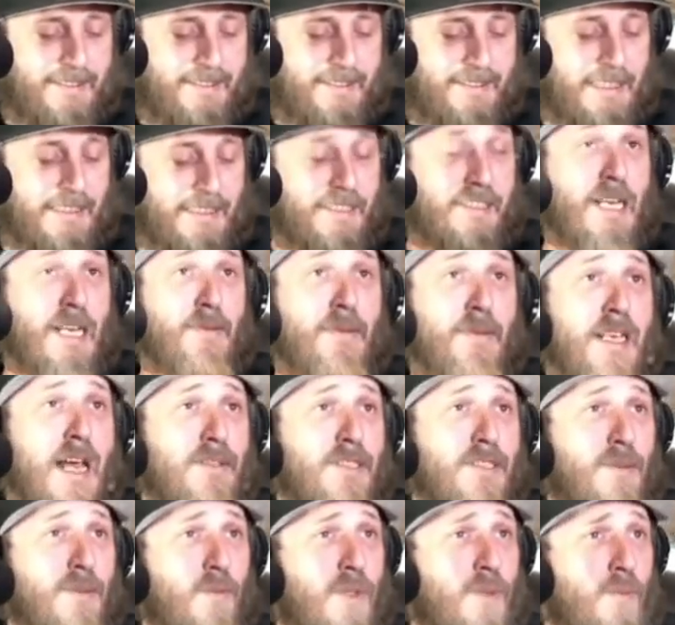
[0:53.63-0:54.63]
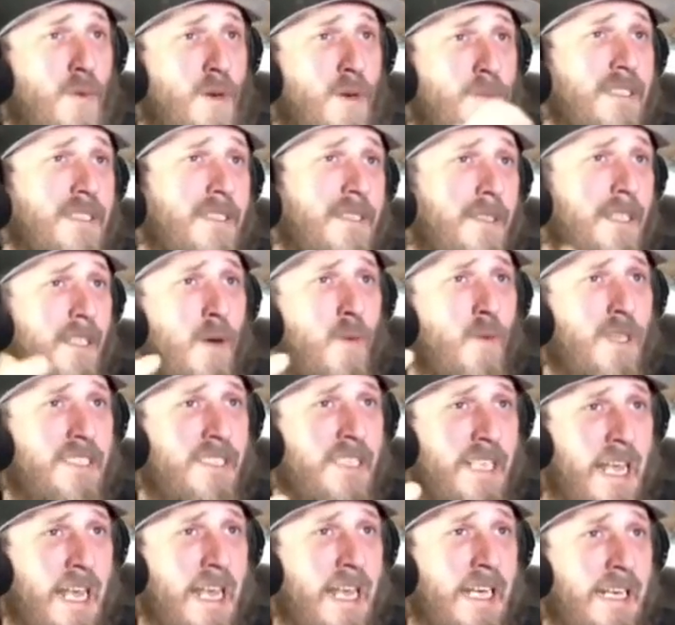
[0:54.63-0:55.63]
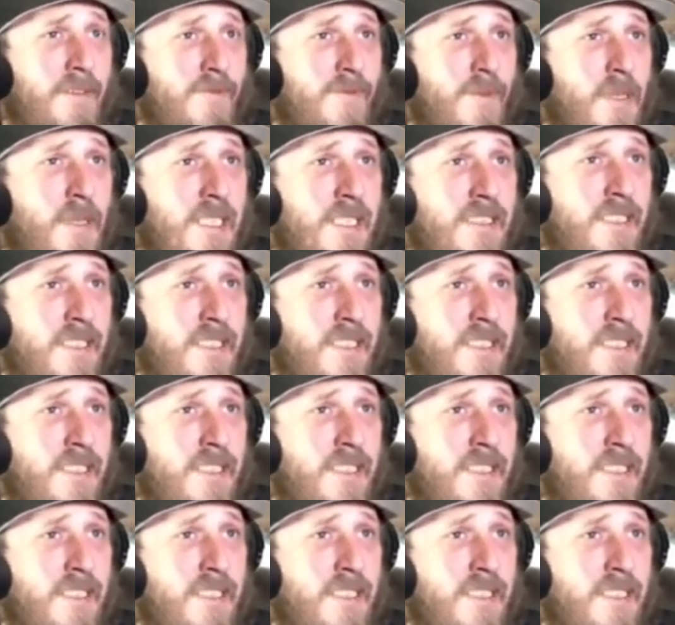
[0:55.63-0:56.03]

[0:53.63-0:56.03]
That's the same thing. What was what's the gain from this?